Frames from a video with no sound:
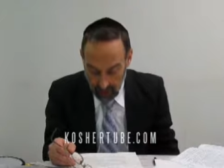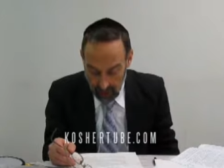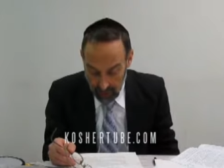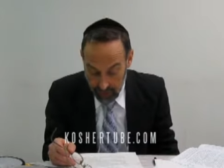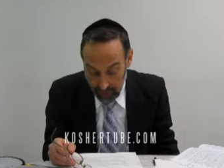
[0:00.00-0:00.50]

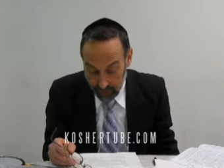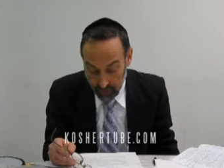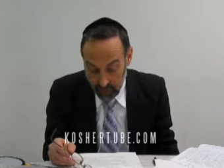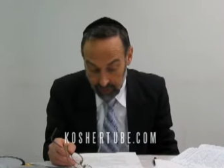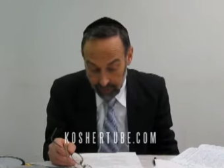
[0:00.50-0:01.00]
And
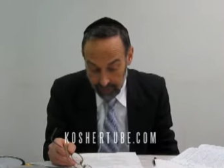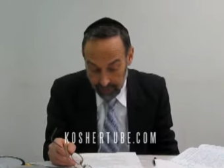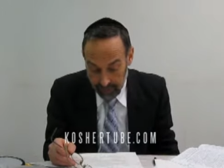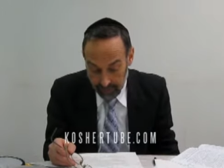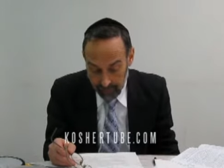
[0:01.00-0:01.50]
therefore,
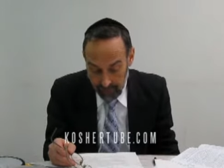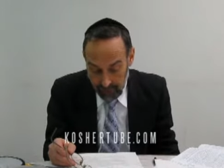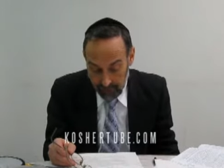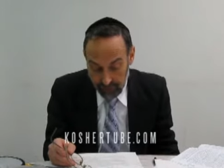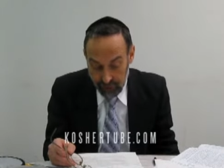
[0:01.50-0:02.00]

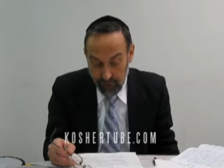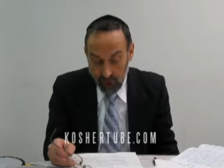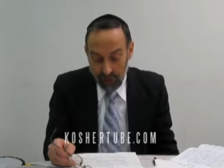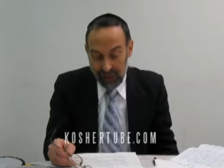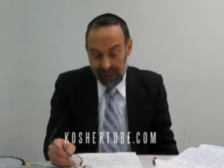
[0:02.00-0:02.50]
if the
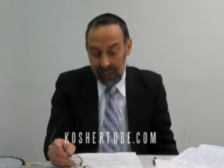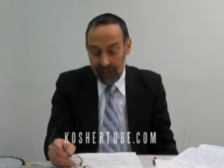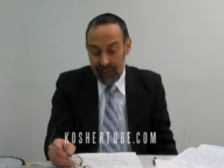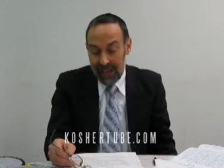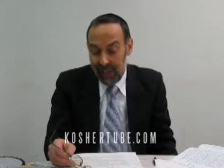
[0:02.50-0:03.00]
Torah
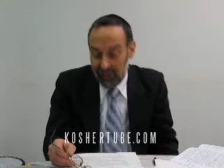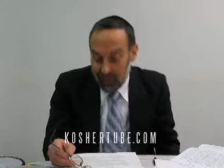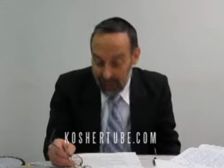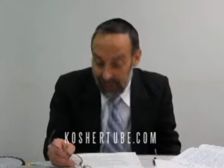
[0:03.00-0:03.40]
itself testifies